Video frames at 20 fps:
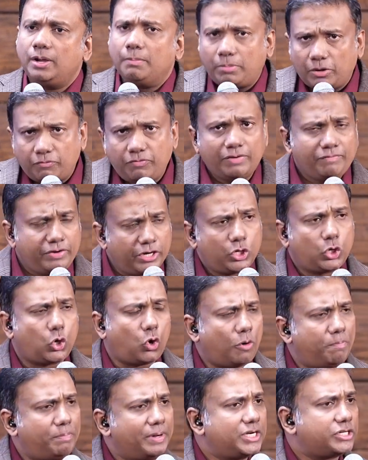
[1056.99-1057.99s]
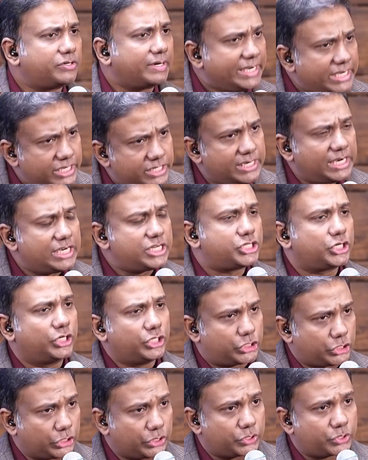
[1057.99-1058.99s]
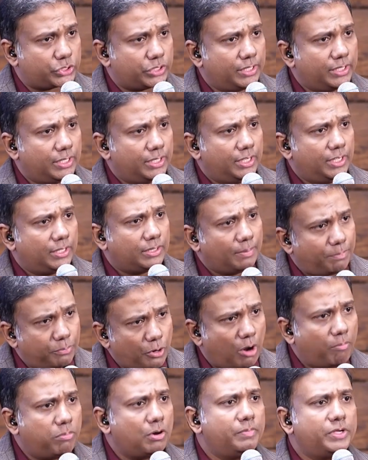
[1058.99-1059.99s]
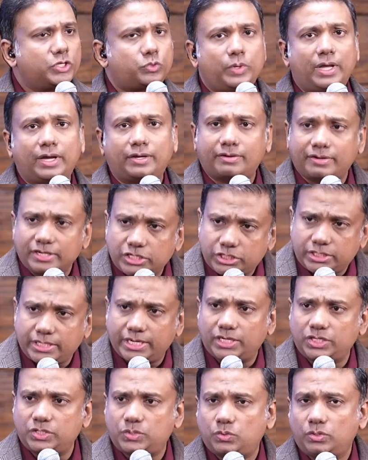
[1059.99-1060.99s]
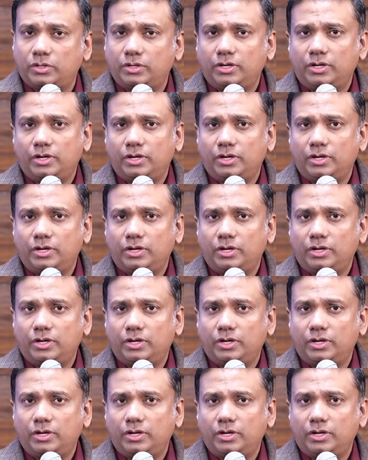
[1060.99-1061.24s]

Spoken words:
But when we grow up in traditional churches, the problem is we are Christians,